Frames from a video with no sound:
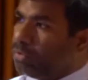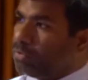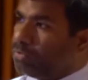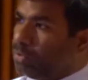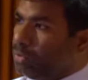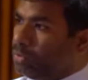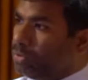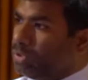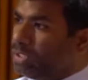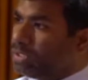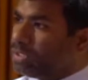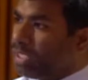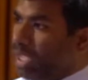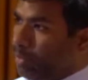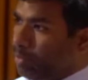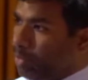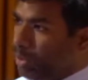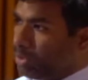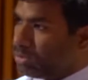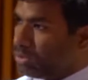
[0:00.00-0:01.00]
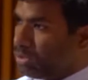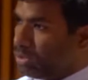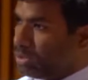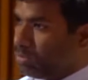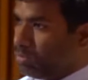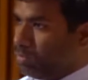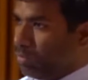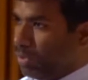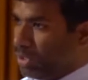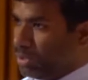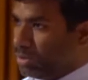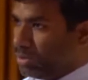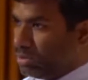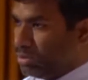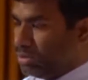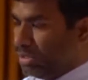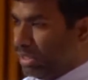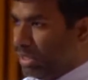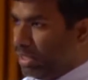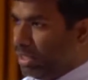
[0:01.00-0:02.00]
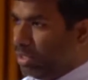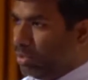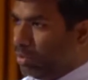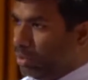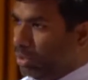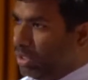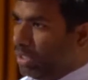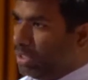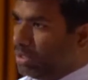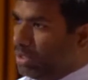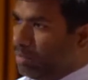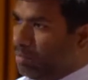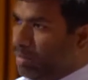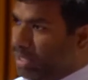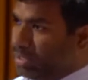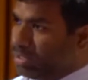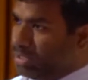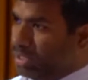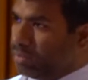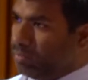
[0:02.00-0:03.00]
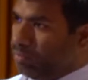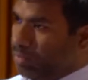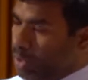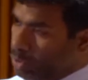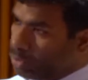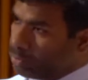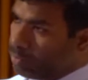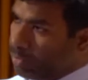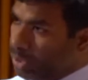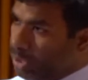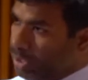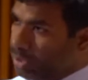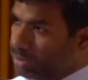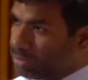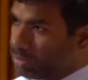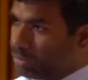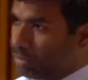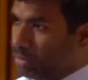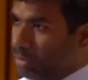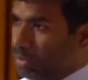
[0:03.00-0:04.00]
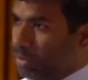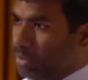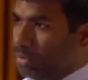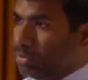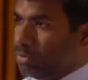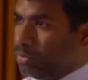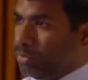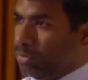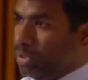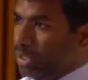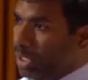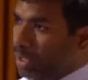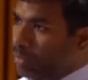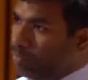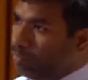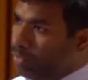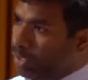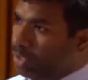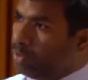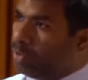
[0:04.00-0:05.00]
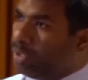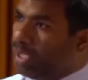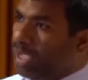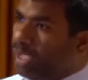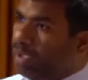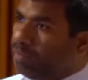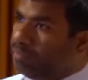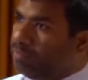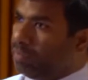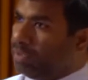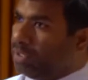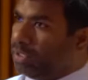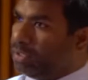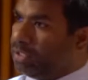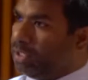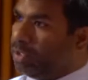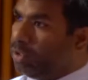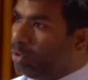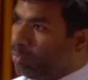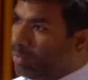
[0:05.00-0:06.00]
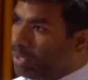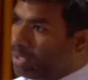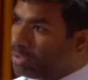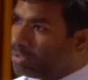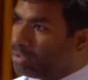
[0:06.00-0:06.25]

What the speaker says: So this hypothesis was studied only in the basic mouse models. So now we do have the human